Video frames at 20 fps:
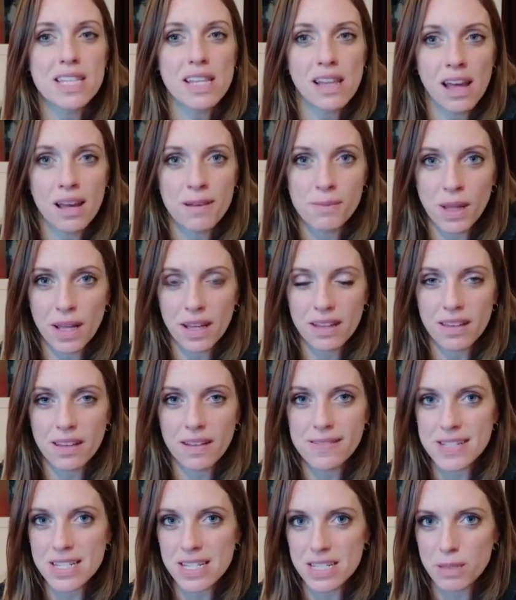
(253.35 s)
the limelight and
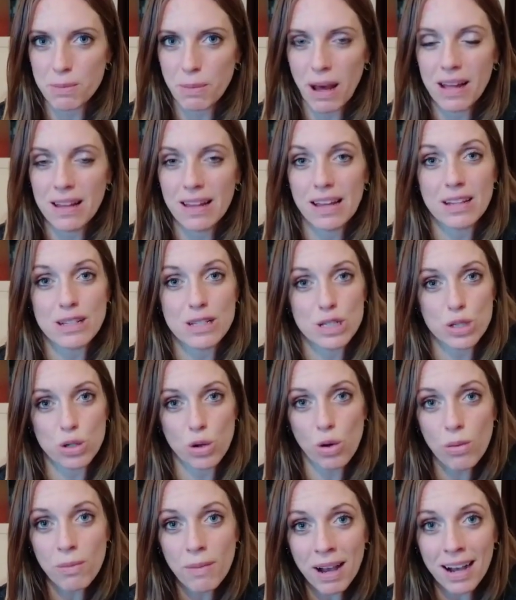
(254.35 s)
loves the spotlight
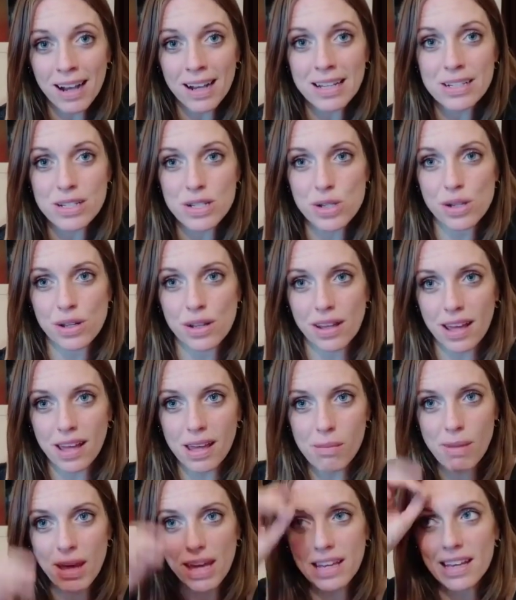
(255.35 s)
so much,
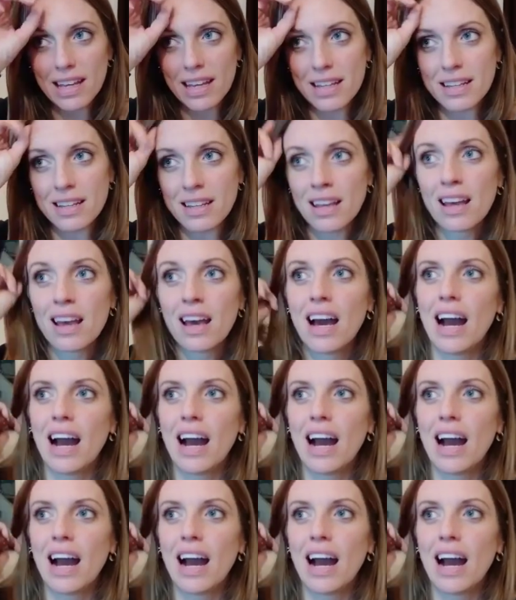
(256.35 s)
like Meghan,